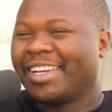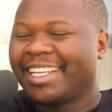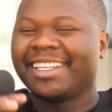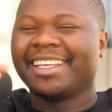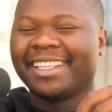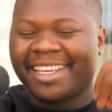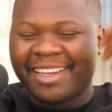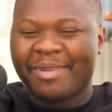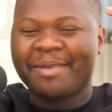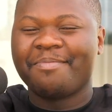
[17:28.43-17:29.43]

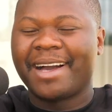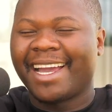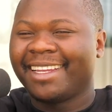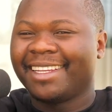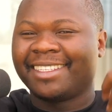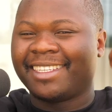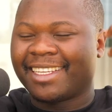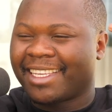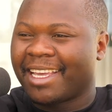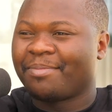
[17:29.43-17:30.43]
In my mind, it
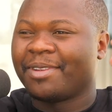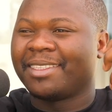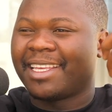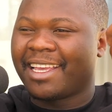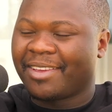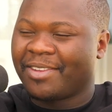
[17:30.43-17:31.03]
just kept on saying,